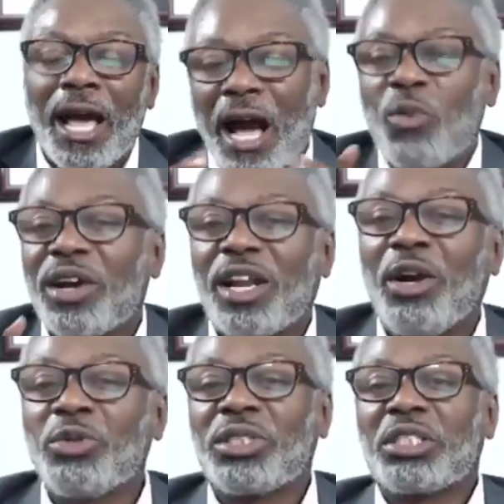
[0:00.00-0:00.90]
I want to
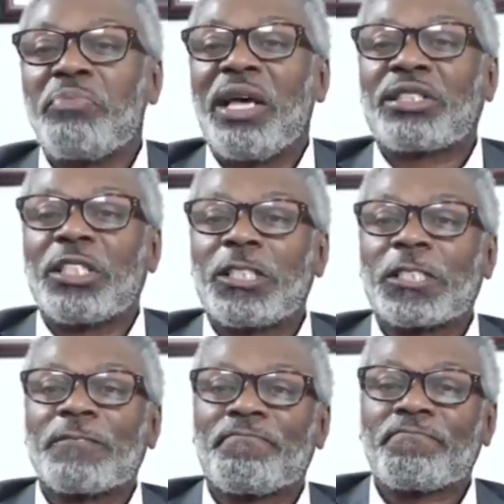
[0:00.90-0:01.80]
close this
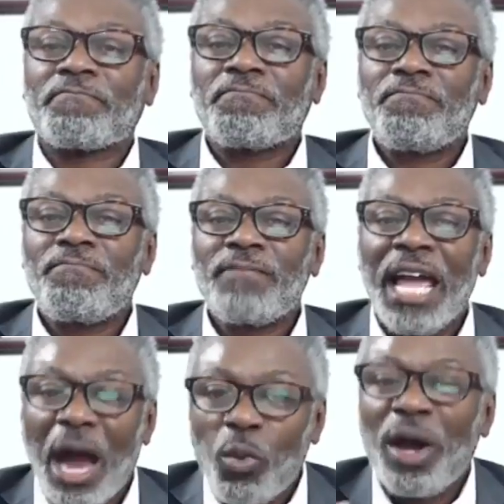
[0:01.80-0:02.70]
message,
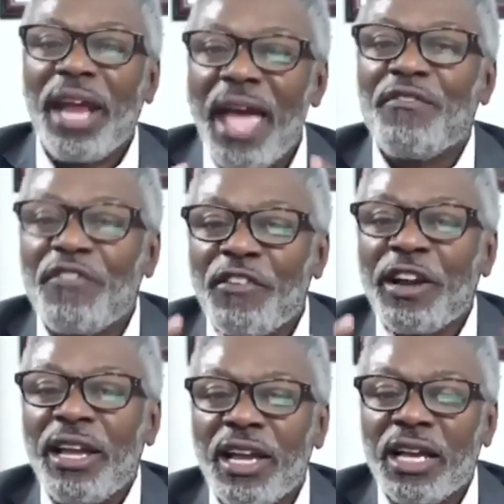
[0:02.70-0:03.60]
and I want
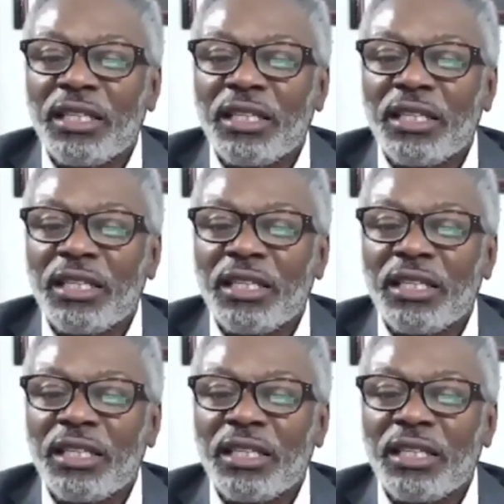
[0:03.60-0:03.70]
every